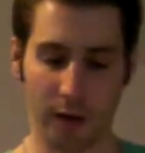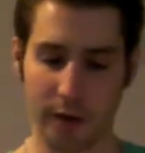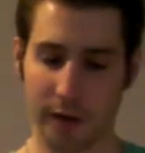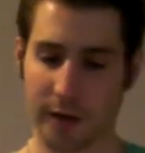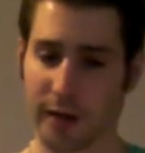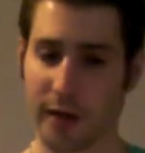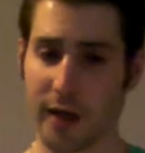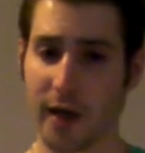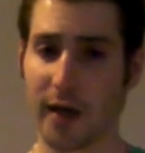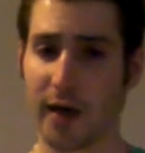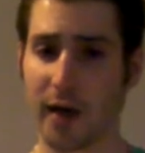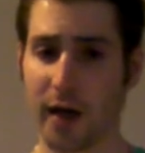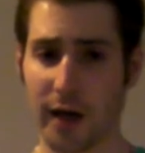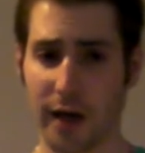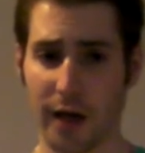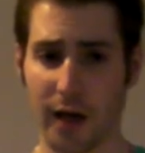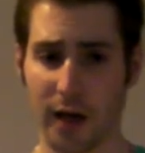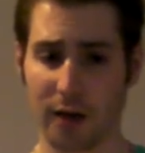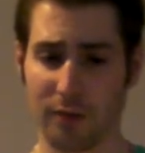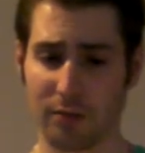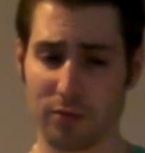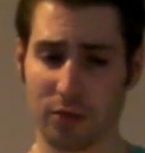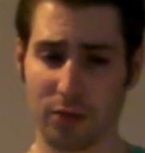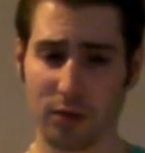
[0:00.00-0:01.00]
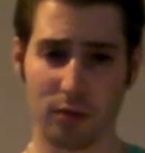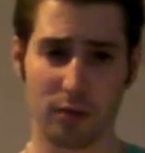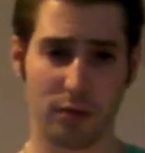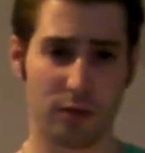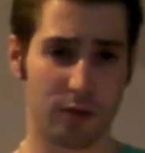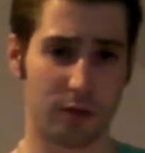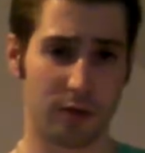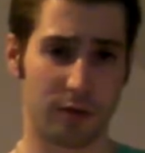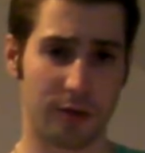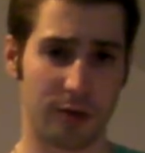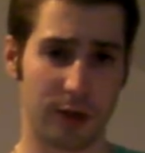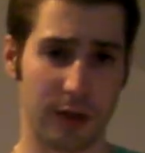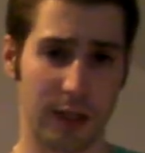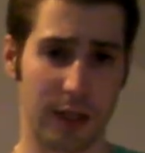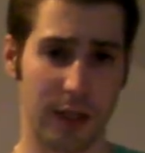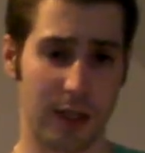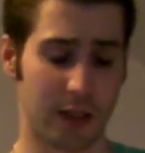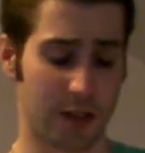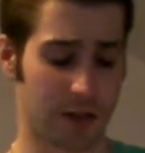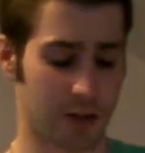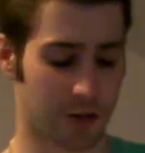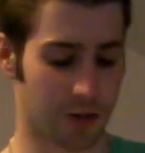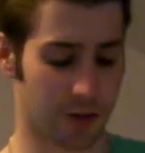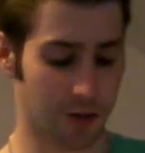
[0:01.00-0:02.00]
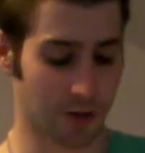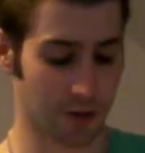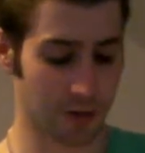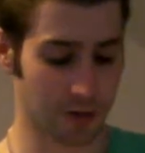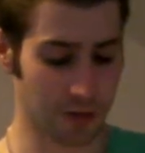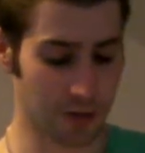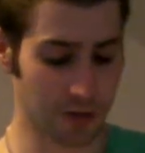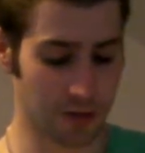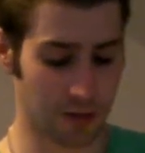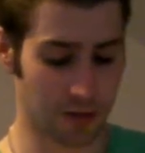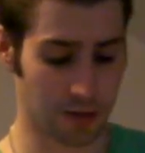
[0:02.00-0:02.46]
"Can I help you, friend John?